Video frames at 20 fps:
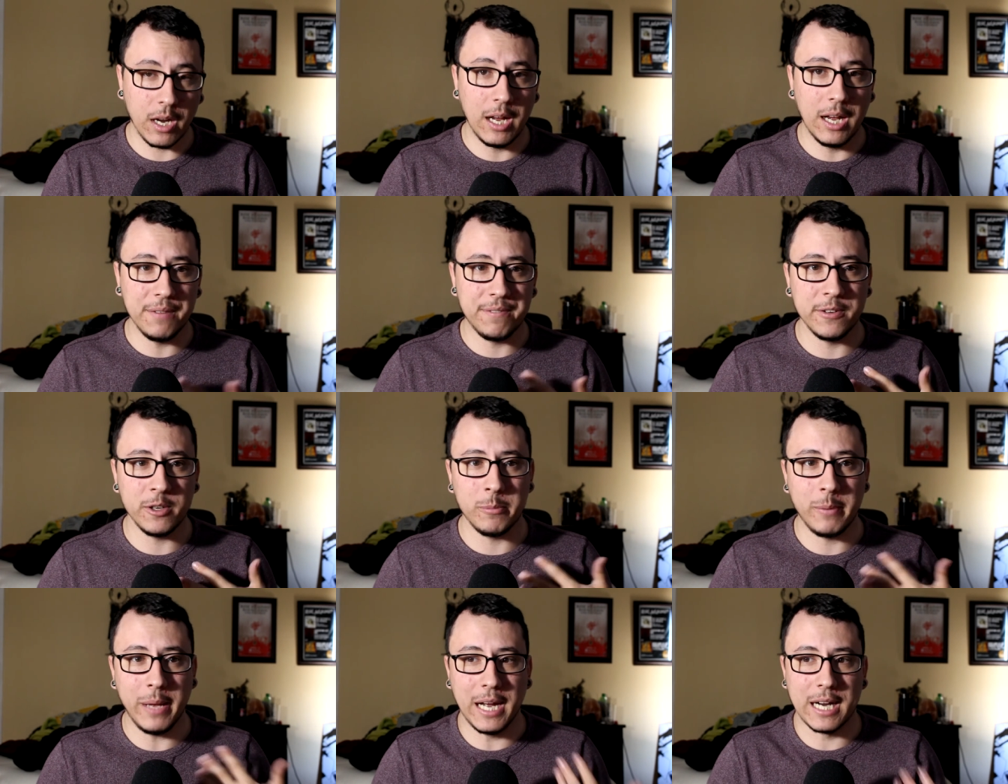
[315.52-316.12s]
i
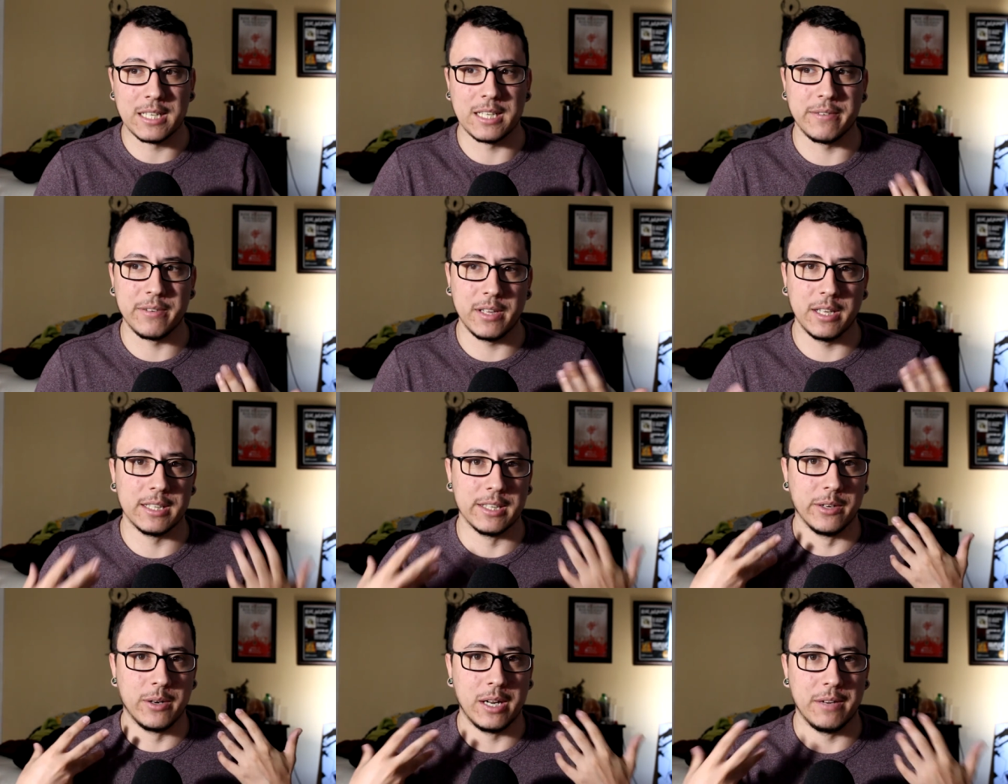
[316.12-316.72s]
feel bad because i
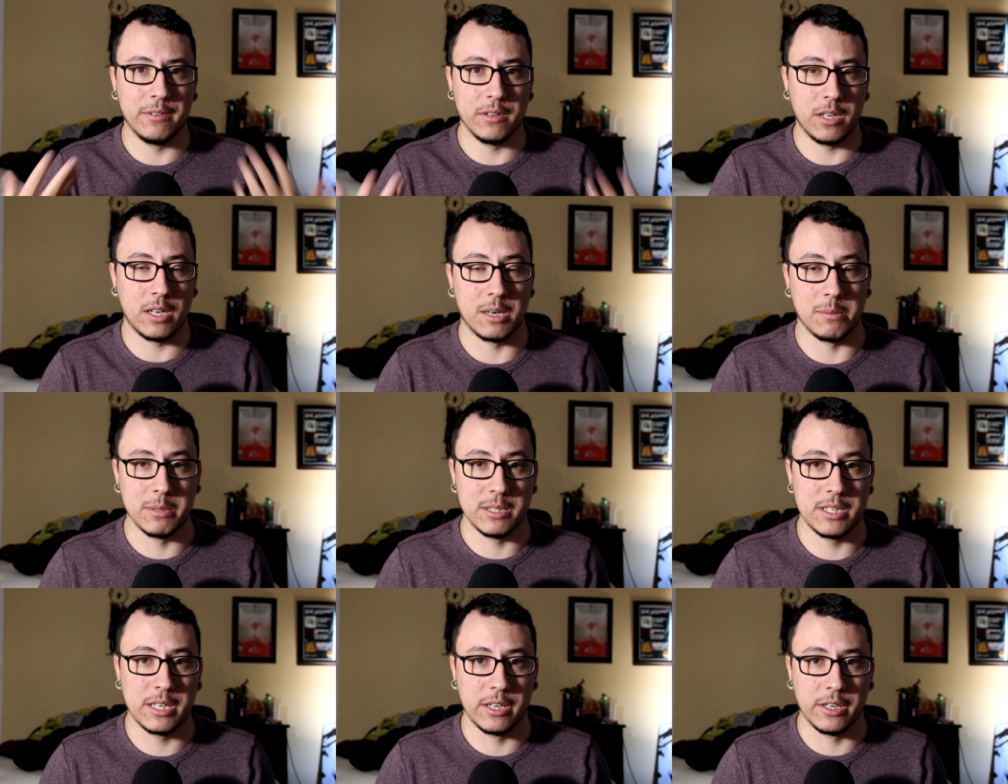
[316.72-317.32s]
feel like they don't have a
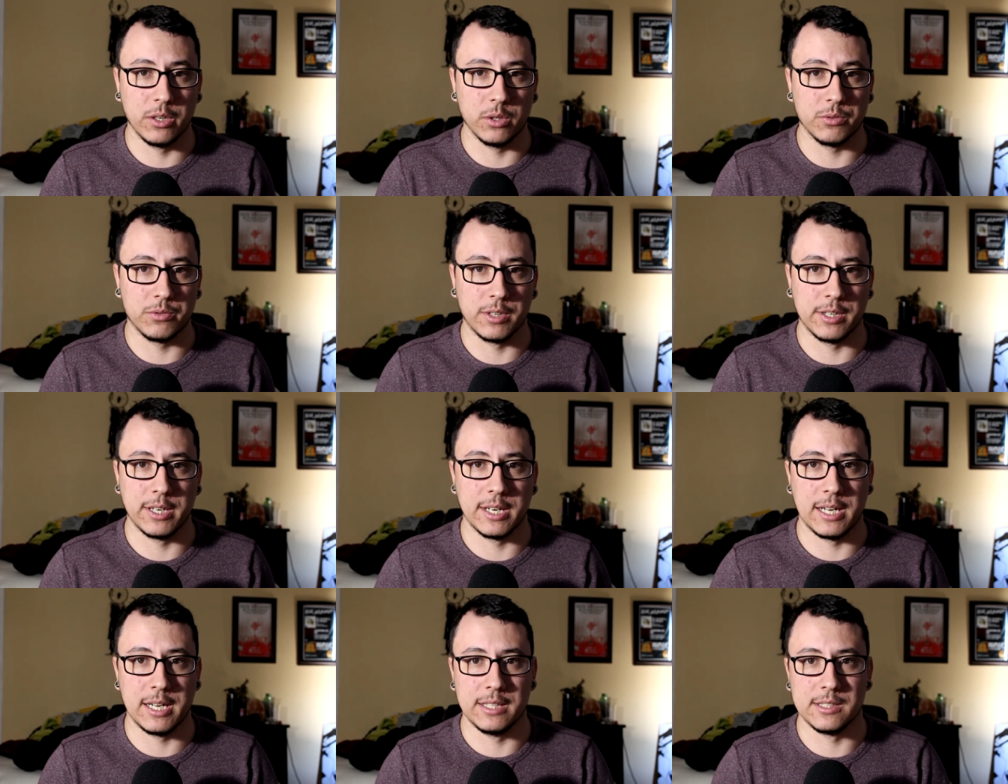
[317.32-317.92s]
lot of material
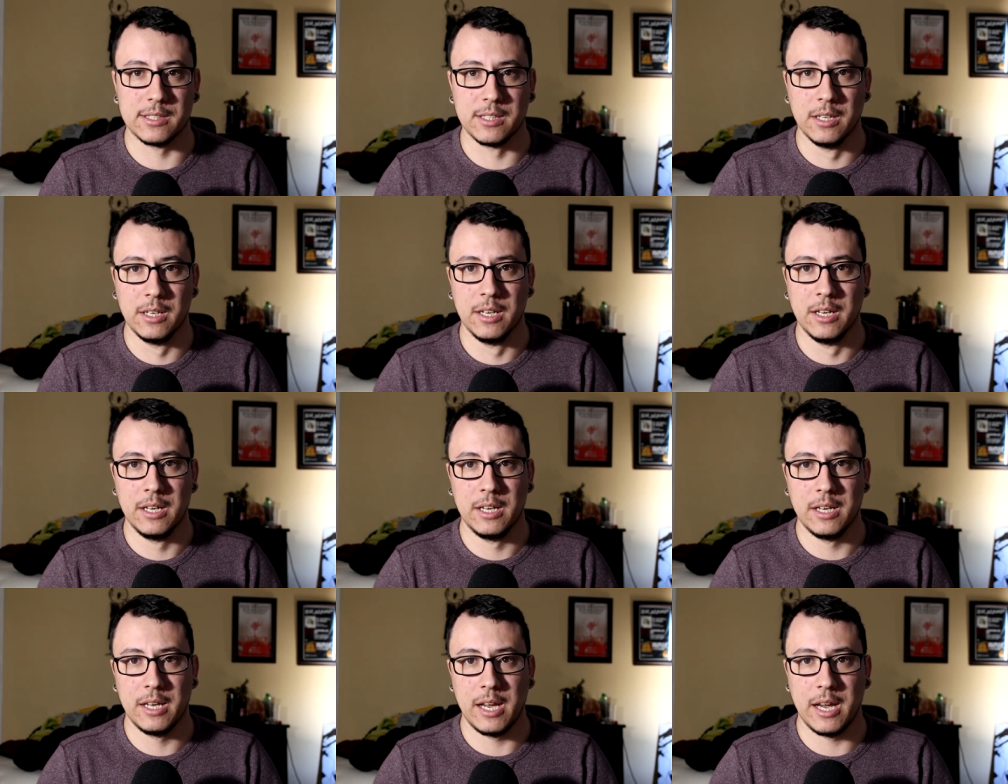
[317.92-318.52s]
for you guys
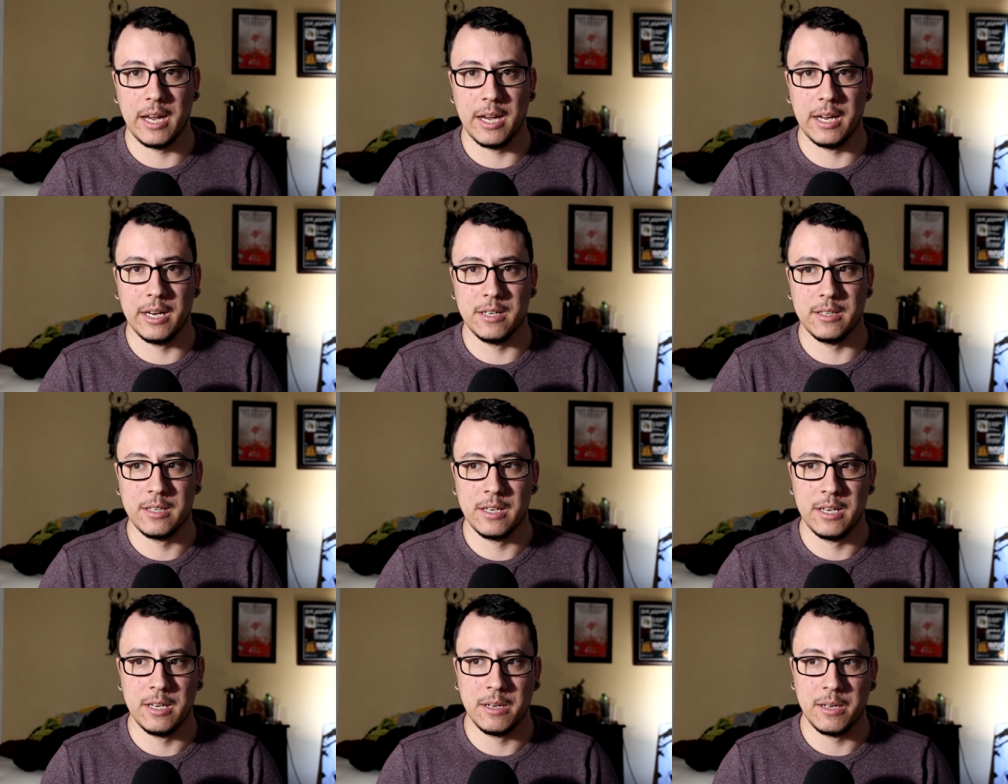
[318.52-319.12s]

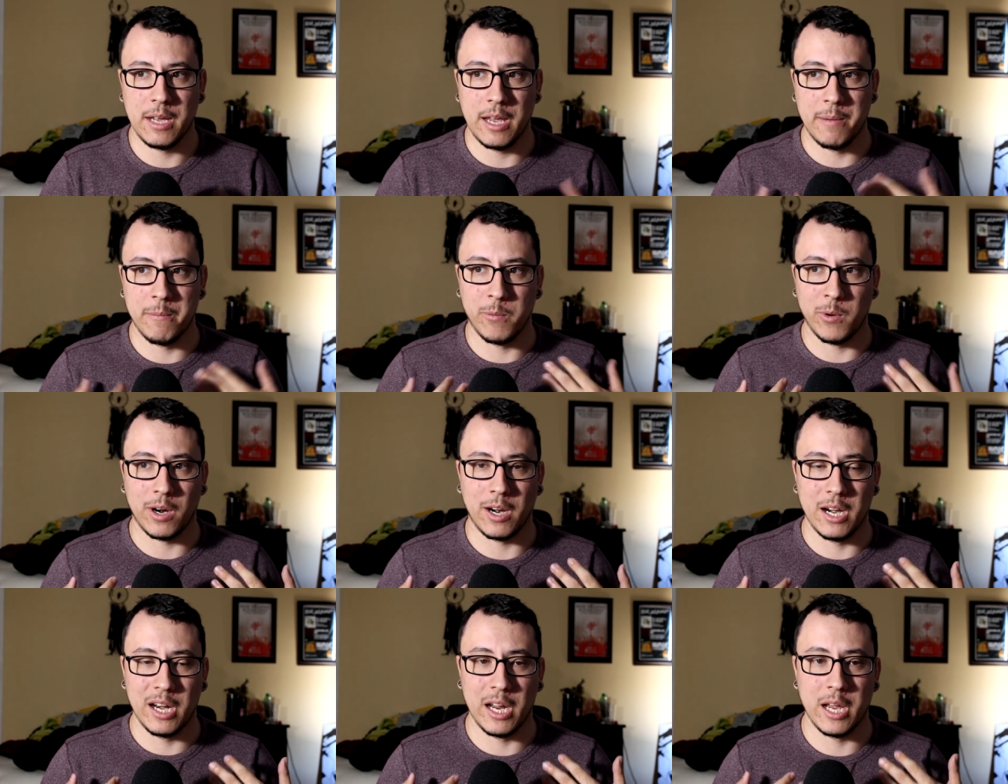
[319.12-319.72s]
and and
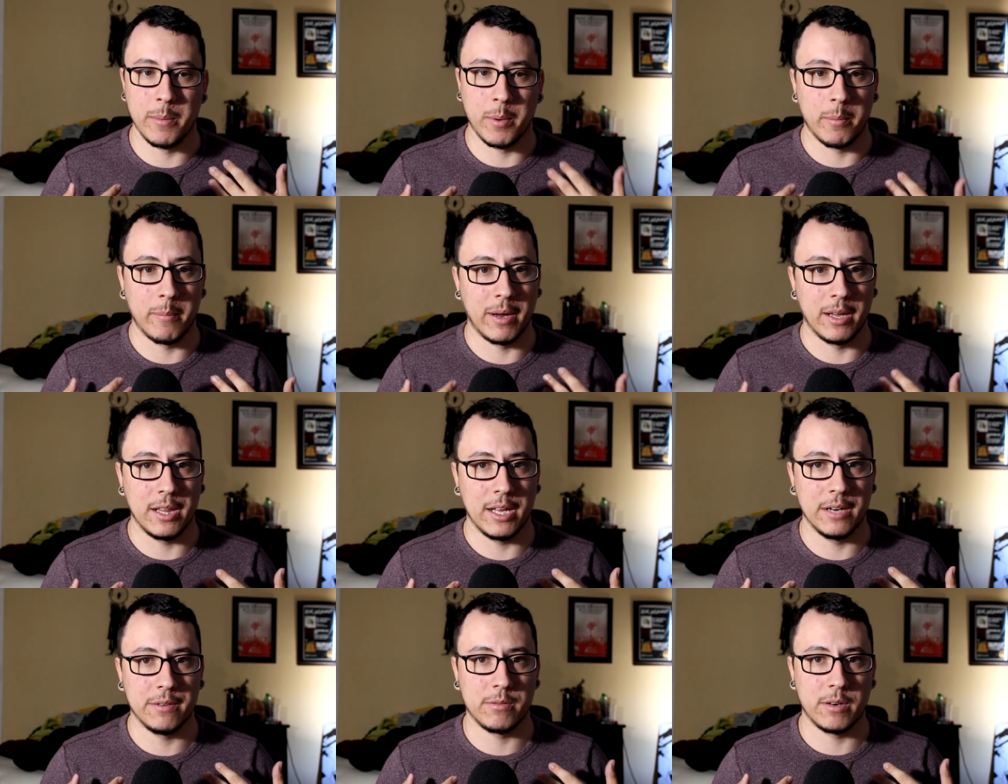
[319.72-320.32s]
where i am in
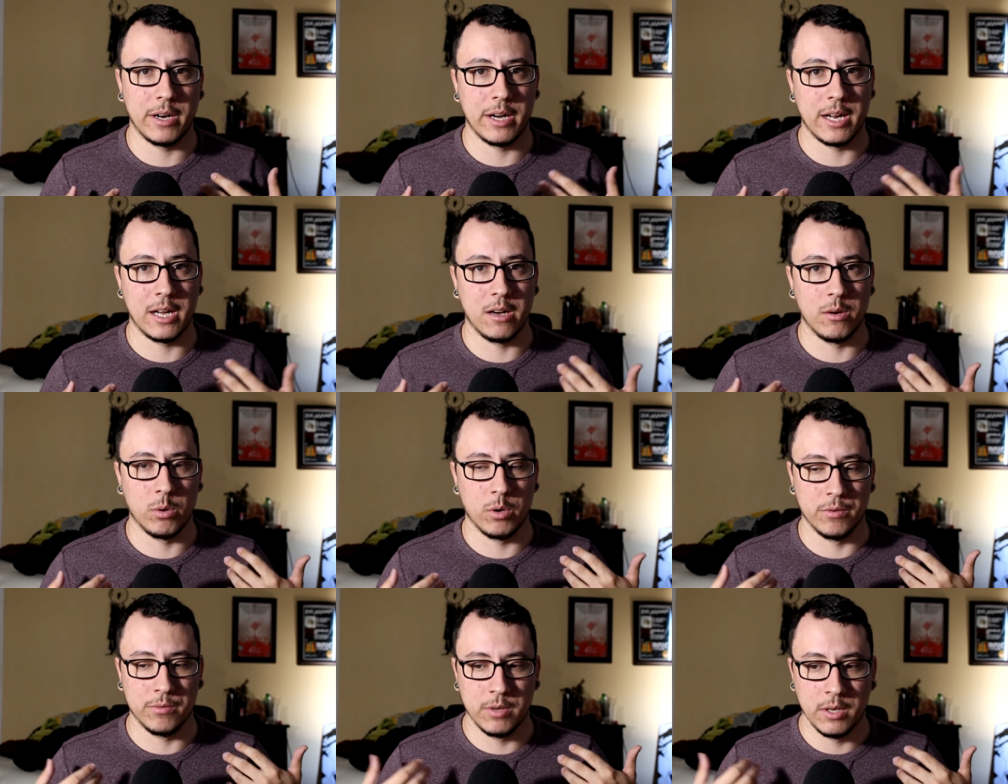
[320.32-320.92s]
my life right
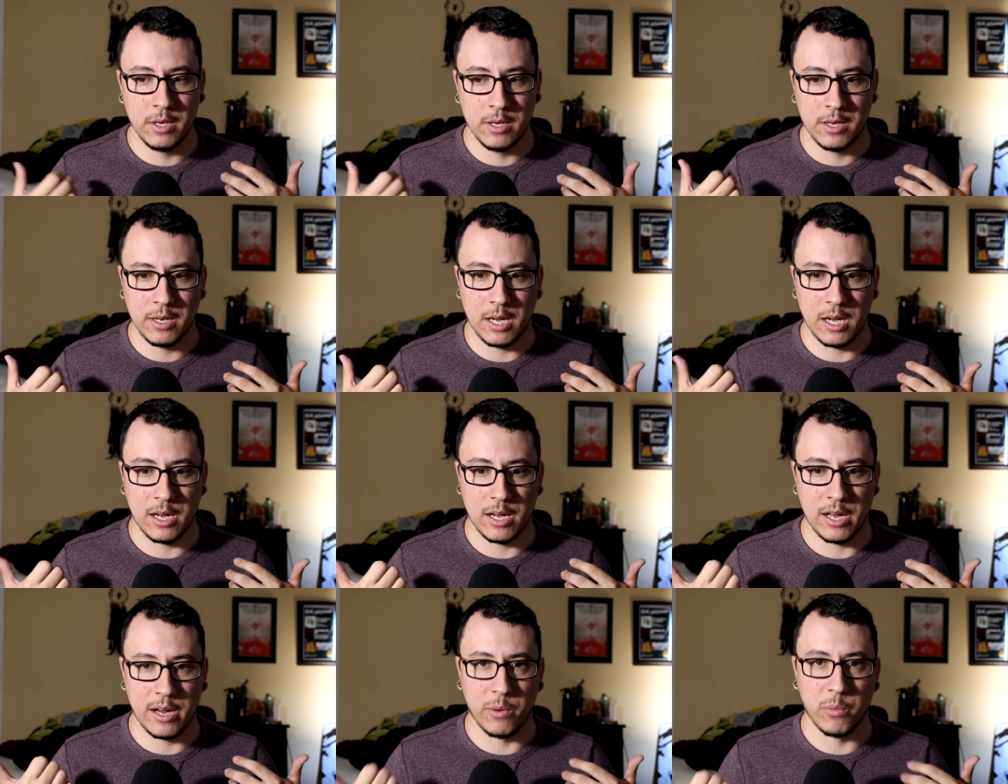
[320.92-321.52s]
now of
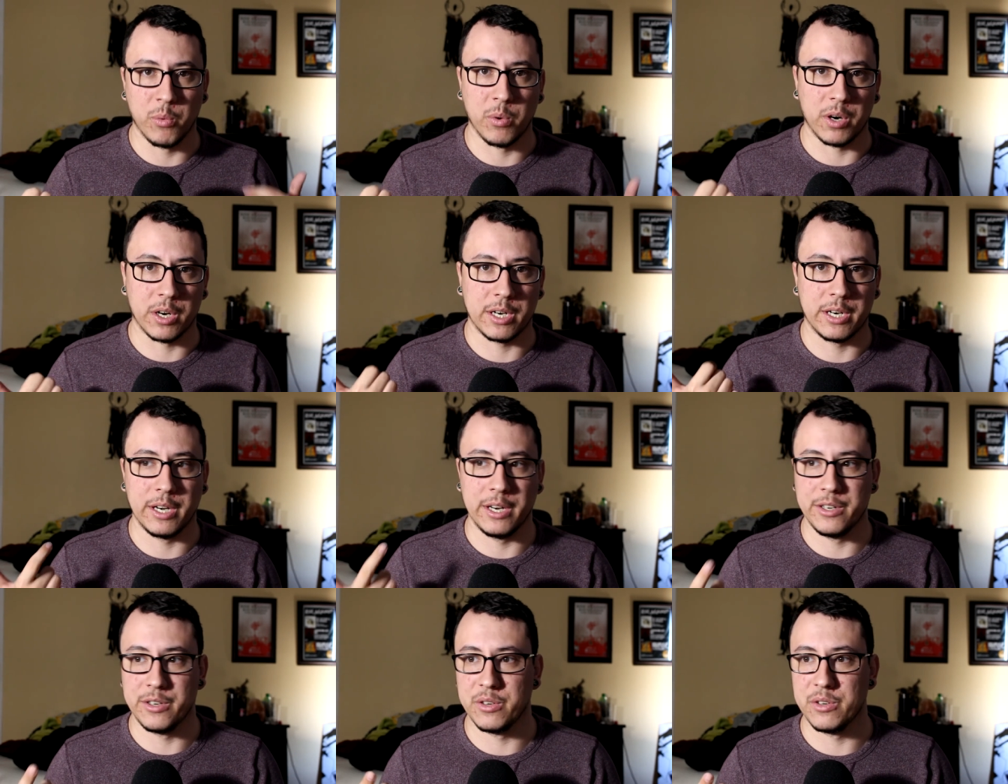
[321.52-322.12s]
uh, i
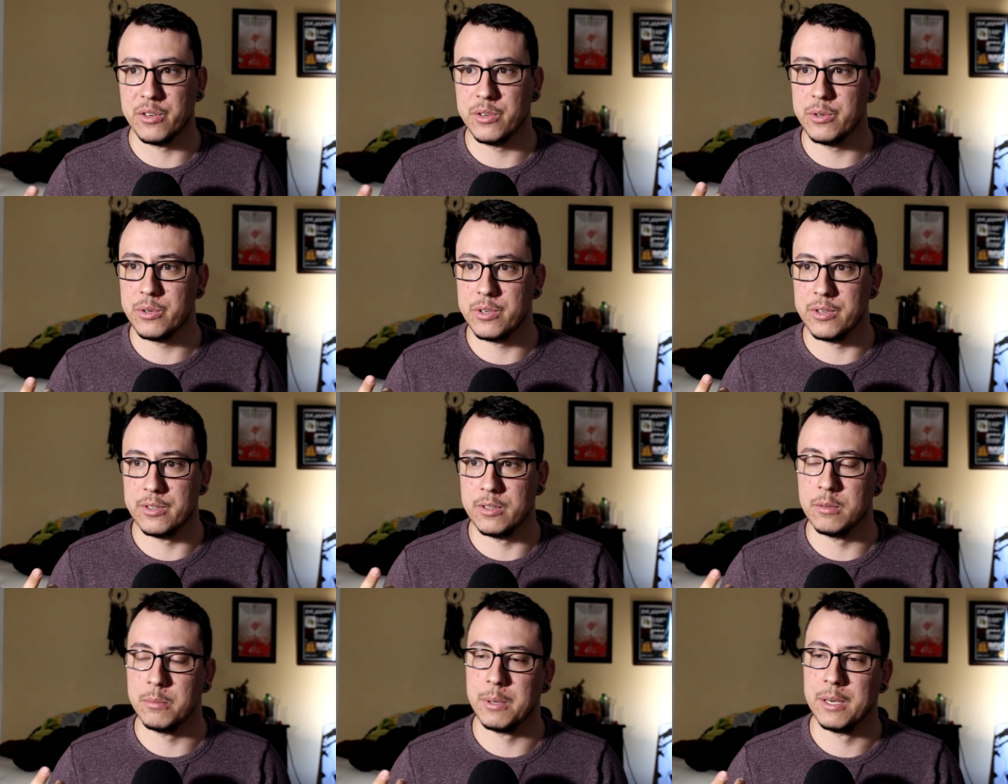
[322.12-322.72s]
work and i do
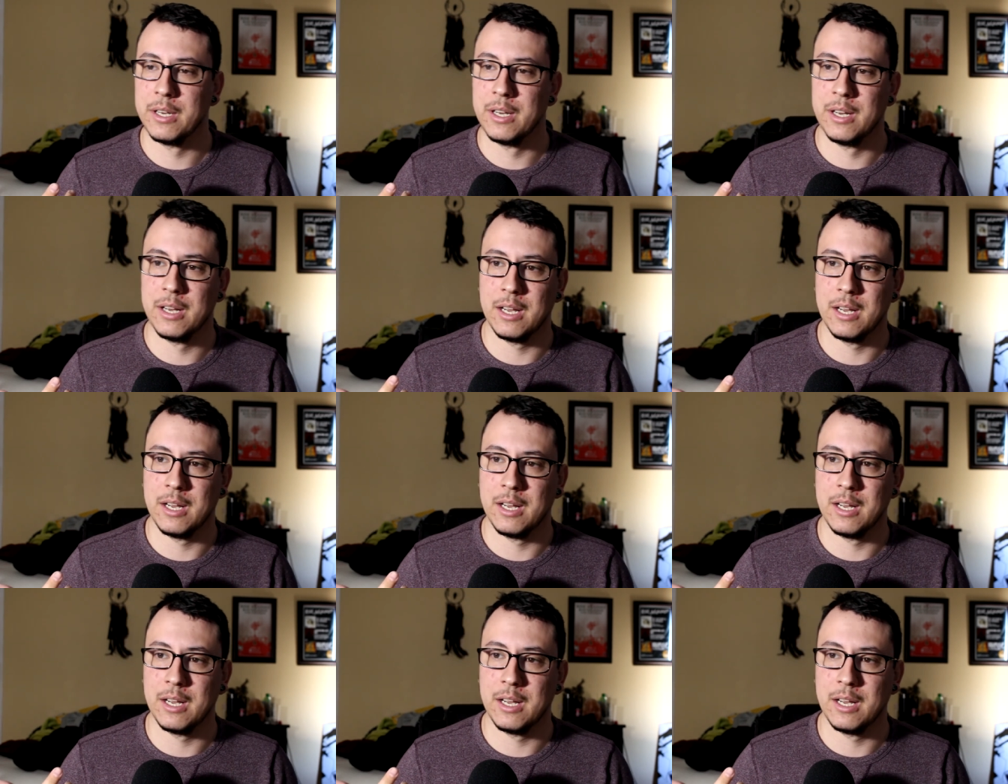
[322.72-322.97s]
youtube